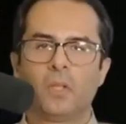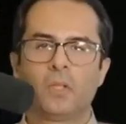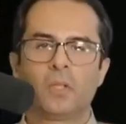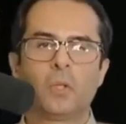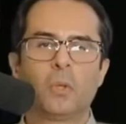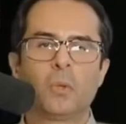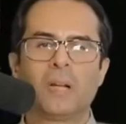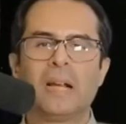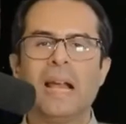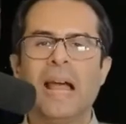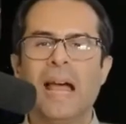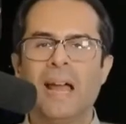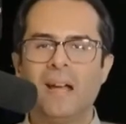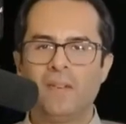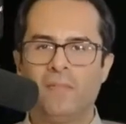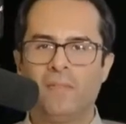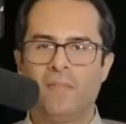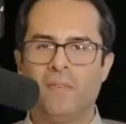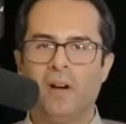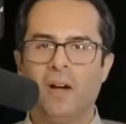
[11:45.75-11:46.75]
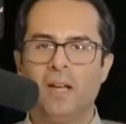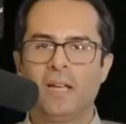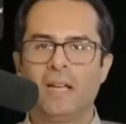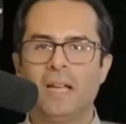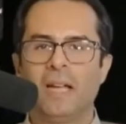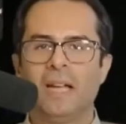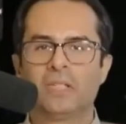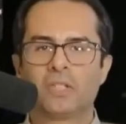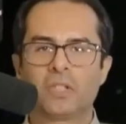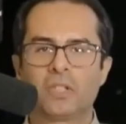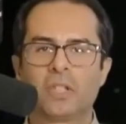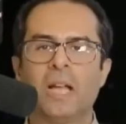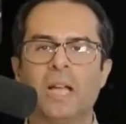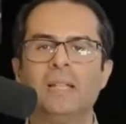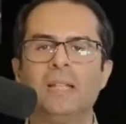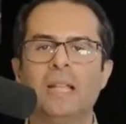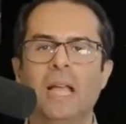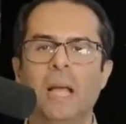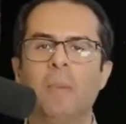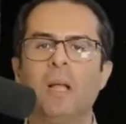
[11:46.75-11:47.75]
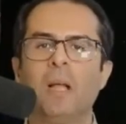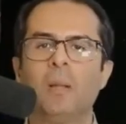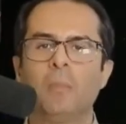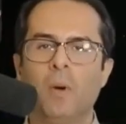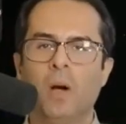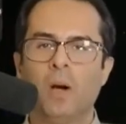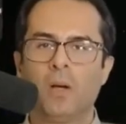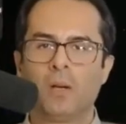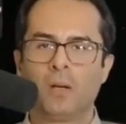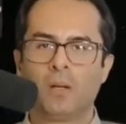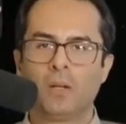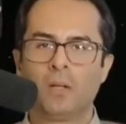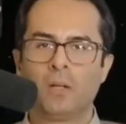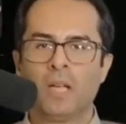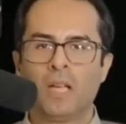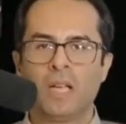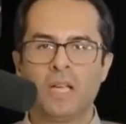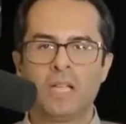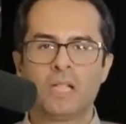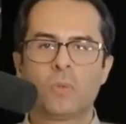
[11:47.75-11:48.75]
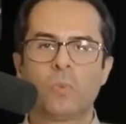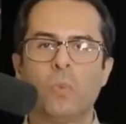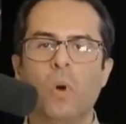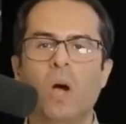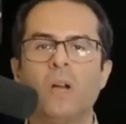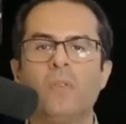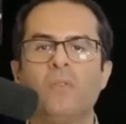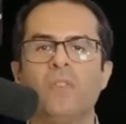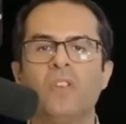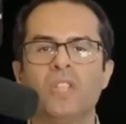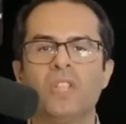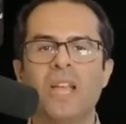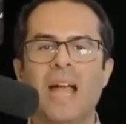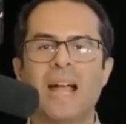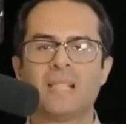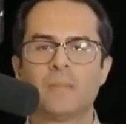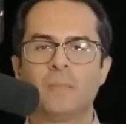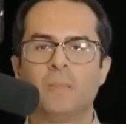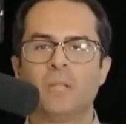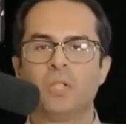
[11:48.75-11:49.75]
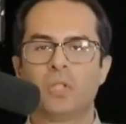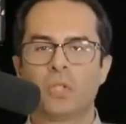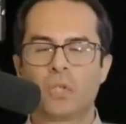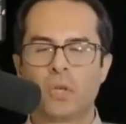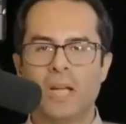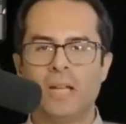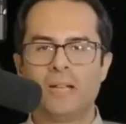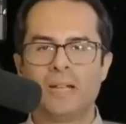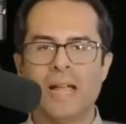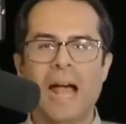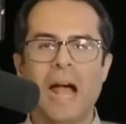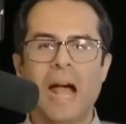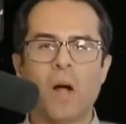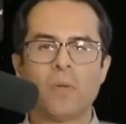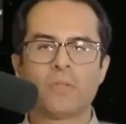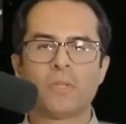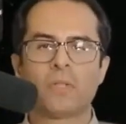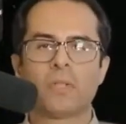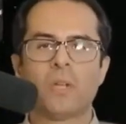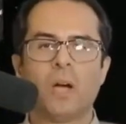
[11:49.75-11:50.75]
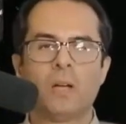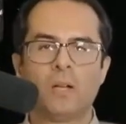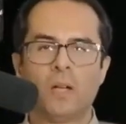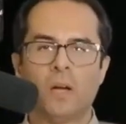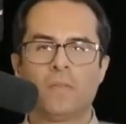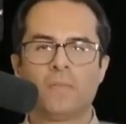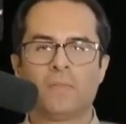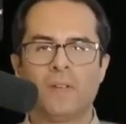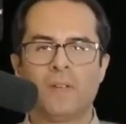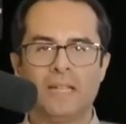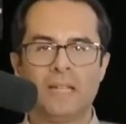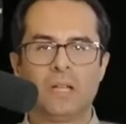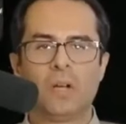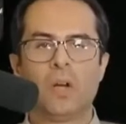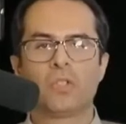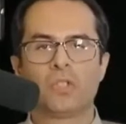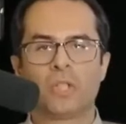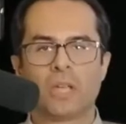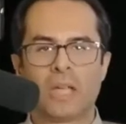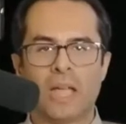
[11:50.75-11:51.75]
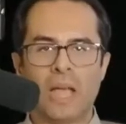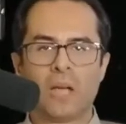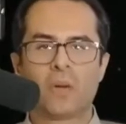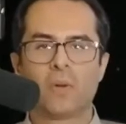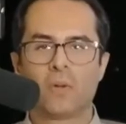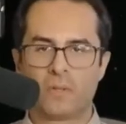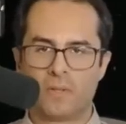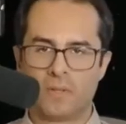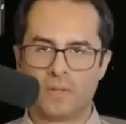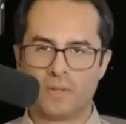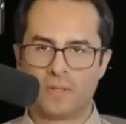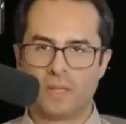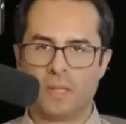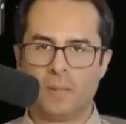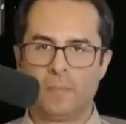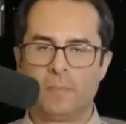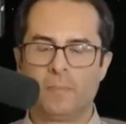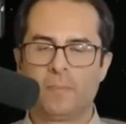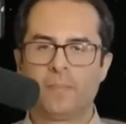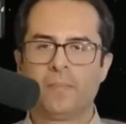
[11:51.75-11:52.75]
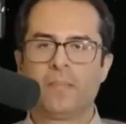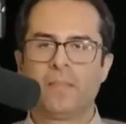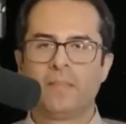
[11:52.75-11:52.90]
To clarify, a trained ML model is one which has been trained outside of AnyLogic ecosystem.